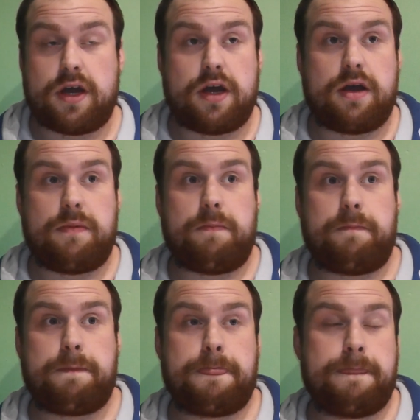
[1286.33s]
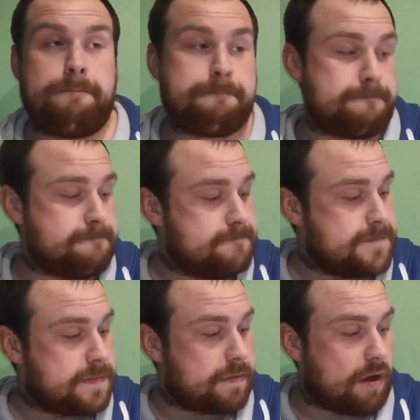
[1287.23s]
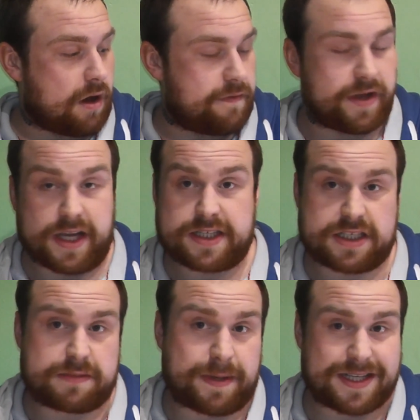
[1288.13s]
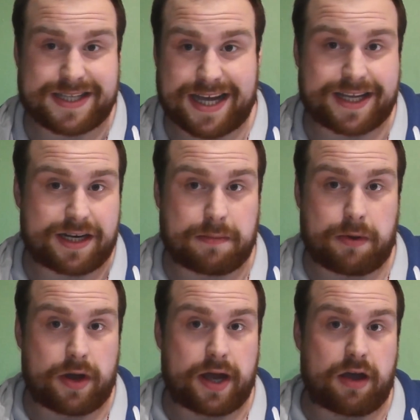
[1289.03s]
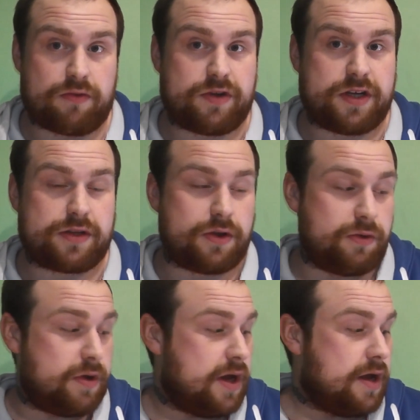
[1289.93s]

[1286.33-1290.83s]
I think it's a spectacular buy, I really do,